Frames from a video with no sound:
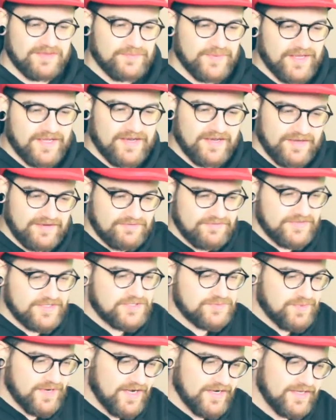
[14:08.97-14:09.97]
the beginning of
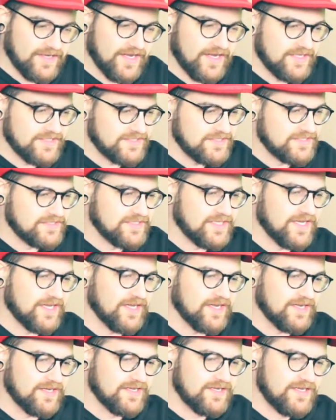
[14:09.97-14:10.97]
each podcast is
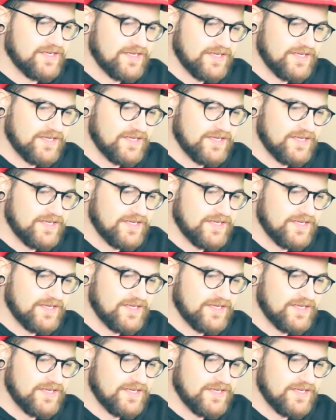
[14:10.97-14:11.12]
like,